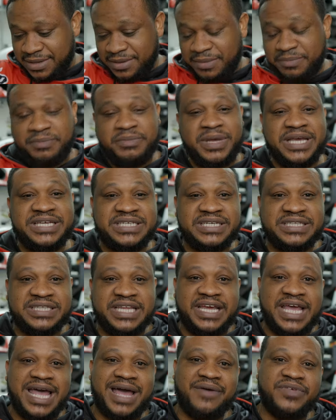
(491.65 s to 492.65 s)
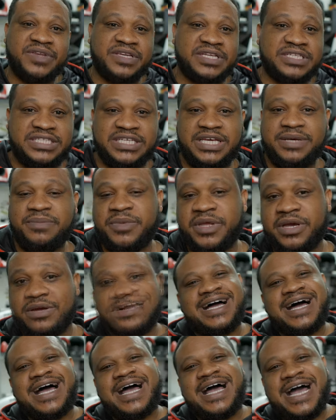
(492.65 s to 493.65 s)
an amazing thing having the team there.
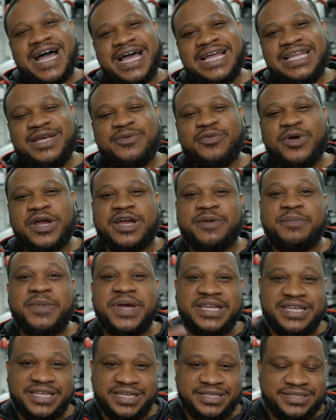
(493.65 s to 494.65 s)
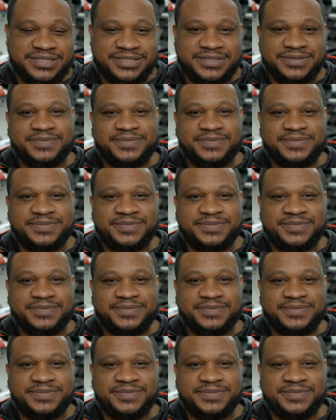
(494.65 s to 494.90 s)
I highly recommend it.